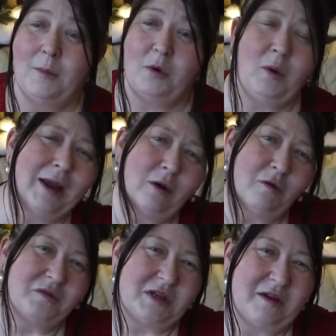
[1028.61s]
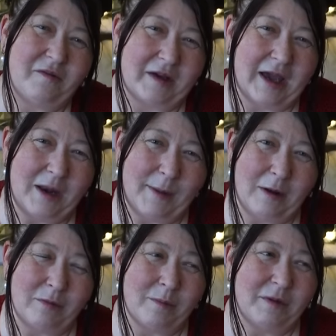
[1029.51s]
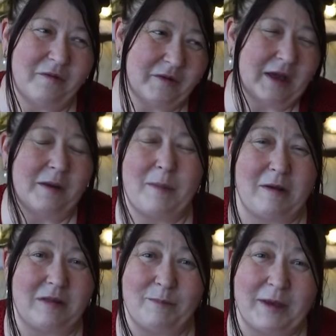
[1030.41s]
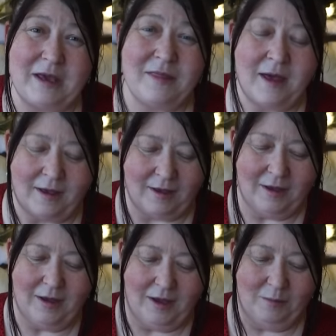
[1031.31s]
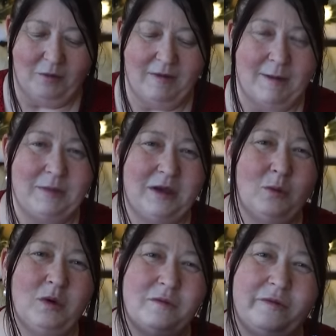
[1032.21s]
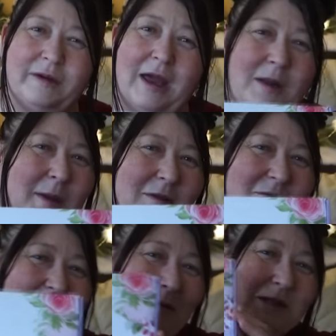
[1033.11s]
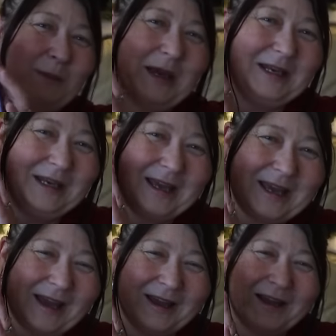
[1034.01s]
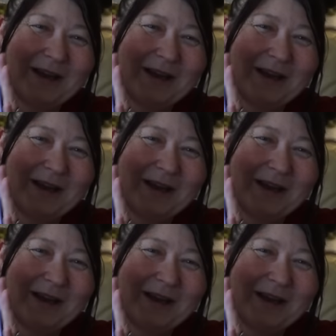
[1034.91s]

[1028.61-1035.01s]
But quite often you forget about them. You forget about them being there, but you wouldn't forget about the flowers being in here,